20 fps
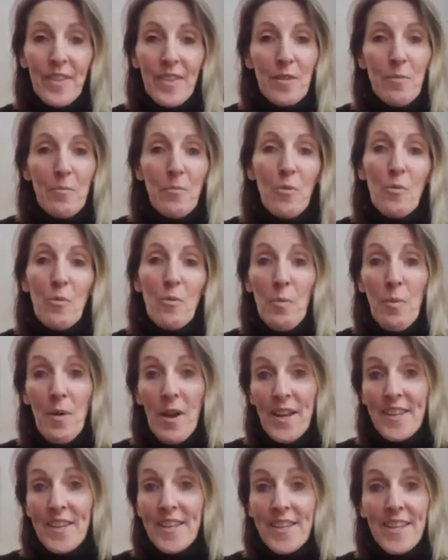the more we
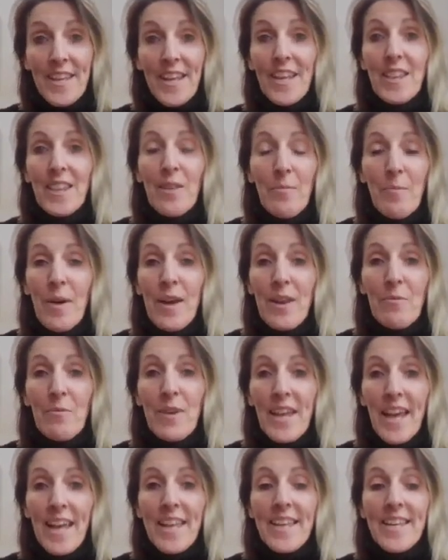practice it, the better
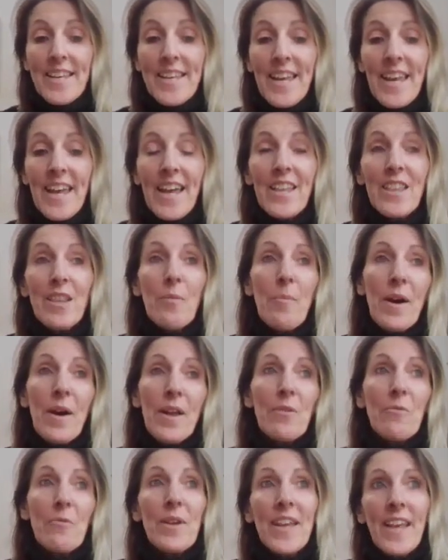we get at it, and the
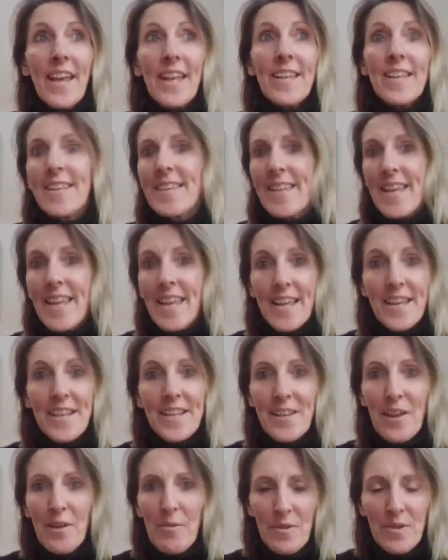better we can see
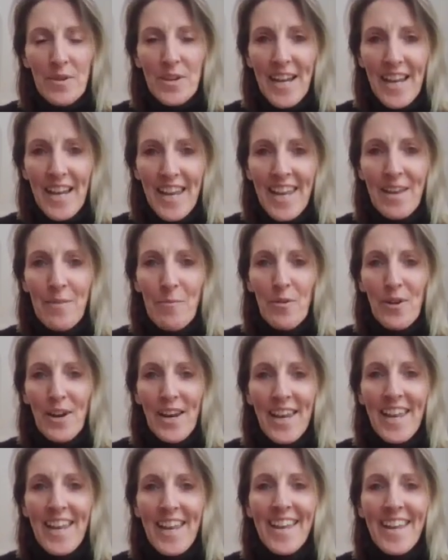so much more
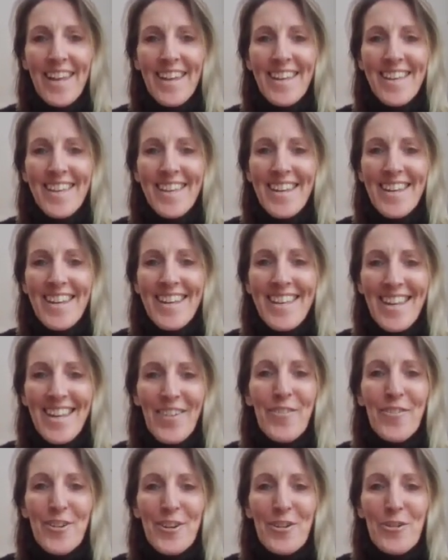clearly and see
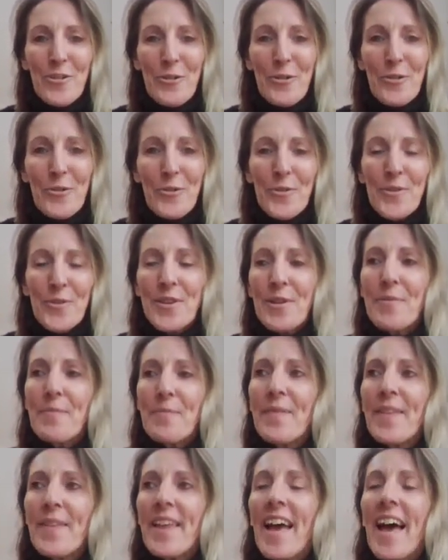different truths
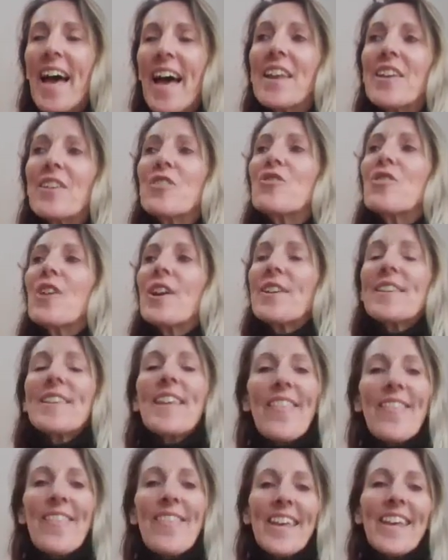and
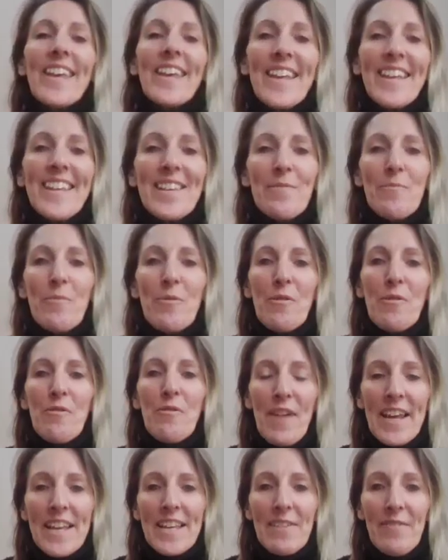transcend things more
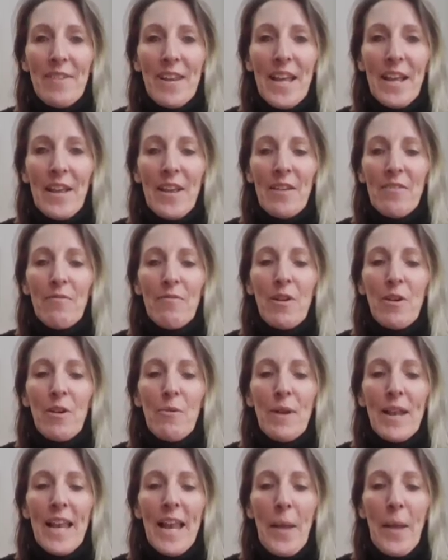effectively and
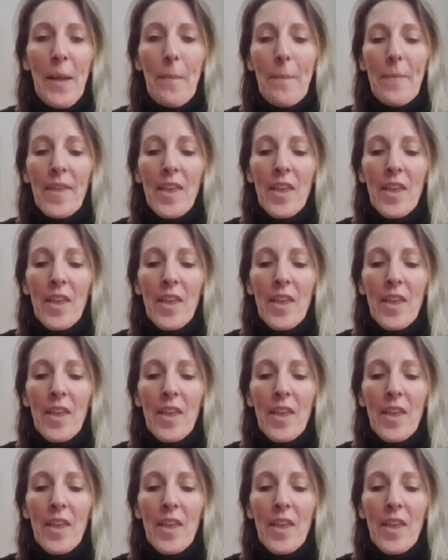fluidly.